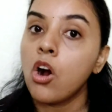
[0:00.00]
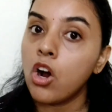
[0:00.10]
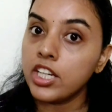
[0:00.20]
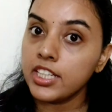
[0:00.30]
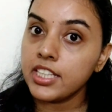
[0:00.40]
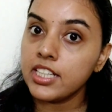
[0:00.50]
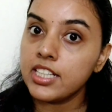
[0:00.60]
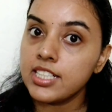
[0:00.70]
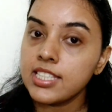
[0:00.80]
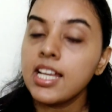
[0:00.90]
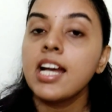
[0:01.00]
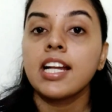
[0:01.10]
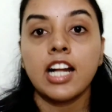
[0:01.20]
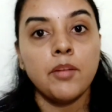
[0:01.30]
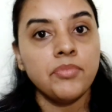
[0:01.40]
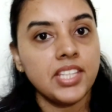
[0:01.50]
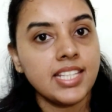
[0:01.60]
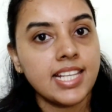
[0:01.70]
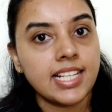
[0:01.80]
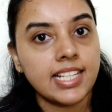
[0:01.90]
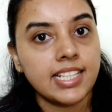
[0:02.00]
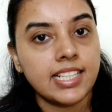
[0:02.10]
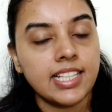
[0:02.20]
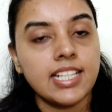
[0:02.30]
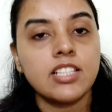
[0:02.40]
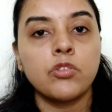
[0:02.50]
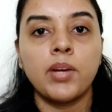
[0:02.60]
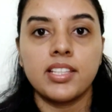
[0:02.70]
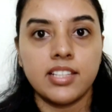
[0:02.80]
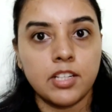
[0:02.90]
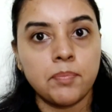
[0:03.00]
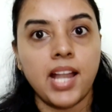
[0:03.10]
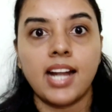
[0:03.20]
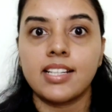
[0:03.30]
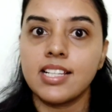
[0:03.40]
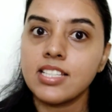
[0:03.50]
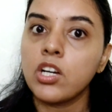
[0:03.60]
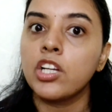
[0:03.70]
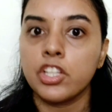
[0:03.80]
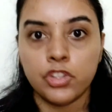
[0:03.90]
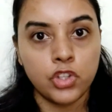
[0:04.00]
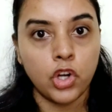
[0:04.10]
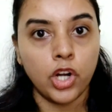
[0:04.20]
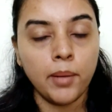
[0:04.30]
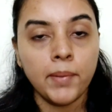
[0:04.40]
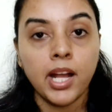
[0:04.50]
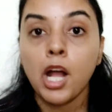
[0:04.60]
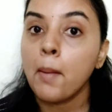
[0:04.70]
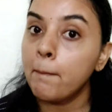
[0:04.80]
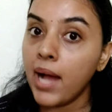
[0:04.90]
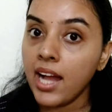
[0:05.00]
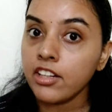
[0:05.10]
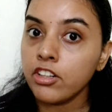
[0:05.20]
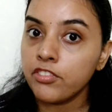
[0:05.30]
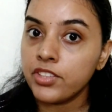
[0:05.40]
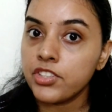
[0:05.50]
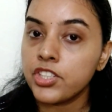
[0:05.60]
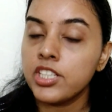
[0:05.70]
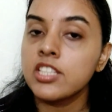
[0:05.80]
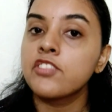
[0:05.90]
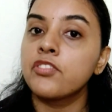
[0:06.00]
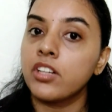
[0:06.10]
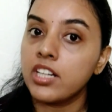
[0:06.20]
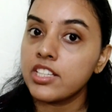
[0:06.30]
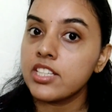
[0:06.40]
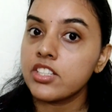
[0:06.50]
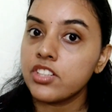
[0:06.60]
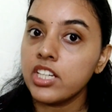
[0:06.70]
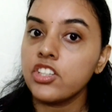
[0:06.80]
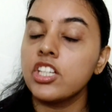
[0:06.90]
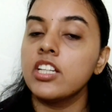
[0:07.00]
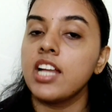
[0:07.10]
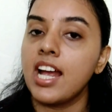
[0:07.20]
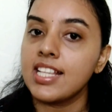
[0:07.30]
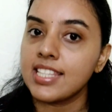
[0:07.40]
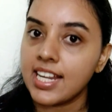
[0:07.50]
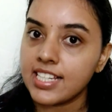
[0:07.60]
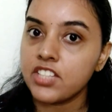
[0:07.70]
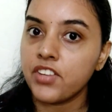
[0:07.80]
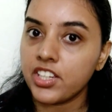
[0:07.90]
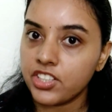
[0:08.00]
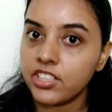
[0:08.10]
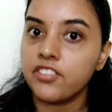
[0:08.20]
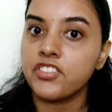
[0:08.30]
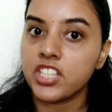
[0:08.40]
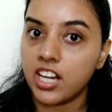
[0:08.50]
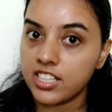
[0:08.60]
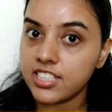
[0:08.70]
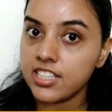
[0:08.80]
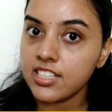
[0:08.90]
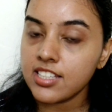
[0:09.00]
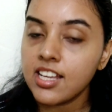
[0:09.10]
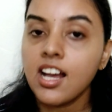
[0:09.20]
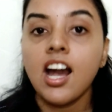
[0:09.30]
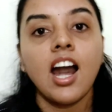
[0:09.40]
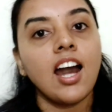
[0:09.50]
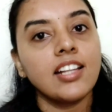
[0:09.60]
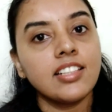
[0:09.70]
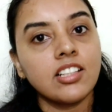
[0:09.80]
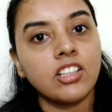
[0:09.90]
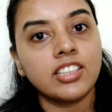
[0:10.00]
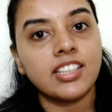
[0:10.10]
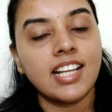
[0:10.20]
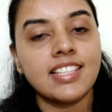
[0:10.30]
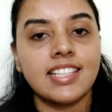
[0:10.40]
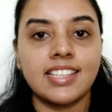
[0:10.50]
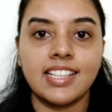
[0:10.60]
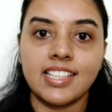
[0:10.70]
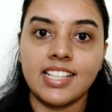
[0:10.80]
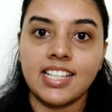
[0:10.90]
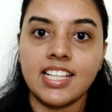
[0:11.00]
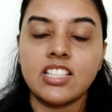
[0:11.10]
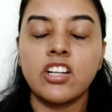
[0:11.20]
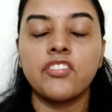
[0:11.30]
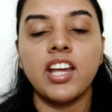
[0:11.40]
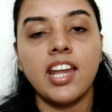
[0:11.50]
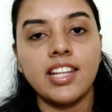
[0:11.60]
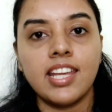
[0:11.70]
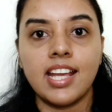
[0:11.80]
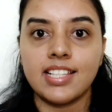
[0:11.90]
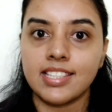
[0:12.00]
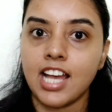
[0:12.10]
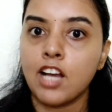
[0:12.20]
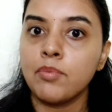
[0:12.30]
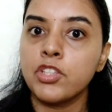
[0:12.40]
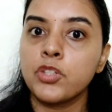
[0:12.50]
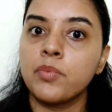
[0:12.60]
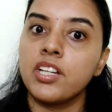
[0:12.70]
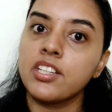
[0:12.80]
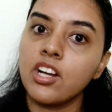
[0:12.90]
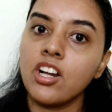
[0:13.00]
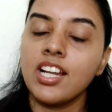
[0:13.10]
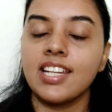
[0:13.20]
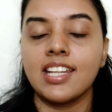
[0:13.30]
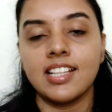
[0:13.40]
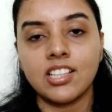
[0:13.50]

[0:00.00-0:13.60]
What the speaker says: auditors, company secretaries, whether in practice or in job, bank officials for registration and satisfaction of charges, other authorized signatories of any establishment or any